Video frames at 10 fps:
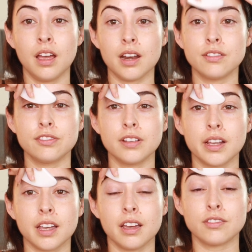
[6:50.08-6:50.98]
and
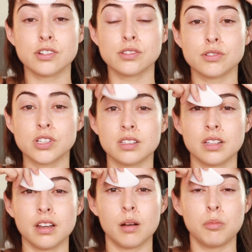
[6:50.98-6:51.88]
flick ever so
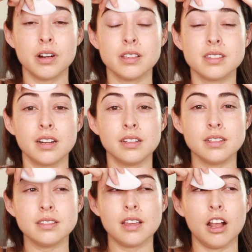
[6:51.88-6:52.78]
gently upwards, and it
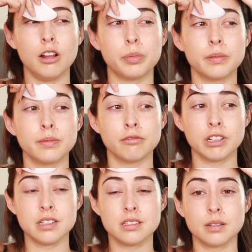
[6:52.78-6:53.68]
does help
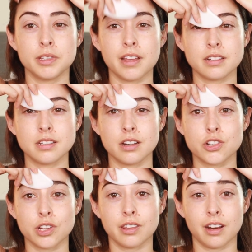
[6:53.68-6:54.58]
release some of that
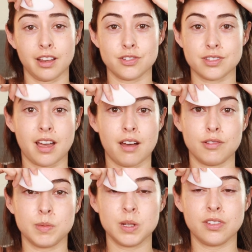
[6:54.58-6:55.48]
tension that I just have
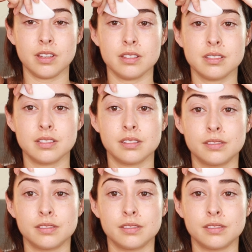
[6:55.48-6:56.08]
on my face.